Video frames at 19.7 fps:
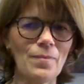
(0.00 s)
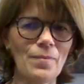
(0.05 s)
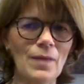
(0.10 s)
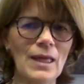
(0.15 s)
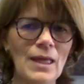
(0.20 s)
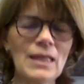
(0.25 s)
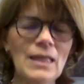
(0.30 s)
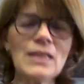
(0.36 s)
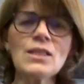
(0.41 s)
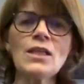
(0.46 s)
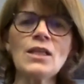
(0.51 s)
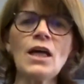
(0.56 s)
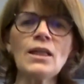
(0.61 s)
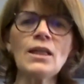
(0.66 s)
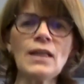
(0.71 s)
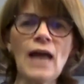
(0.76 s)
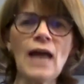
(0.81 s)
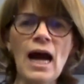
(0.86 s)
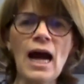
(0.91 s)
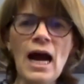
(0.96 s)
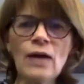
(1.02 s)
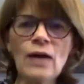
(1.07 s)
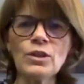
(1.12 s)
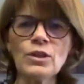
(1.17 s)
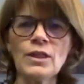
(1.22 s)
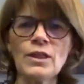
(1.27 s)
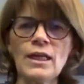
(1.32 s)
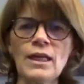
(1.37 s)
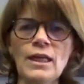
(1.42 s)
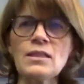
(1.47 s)
It is not an
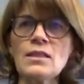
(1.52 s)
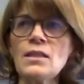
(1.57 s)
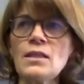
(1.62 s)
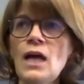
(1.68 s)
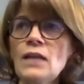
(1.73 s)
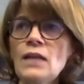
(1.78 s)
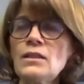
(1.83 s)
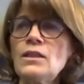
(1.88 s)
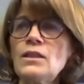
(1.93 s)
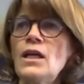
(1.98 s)
outer. It's not,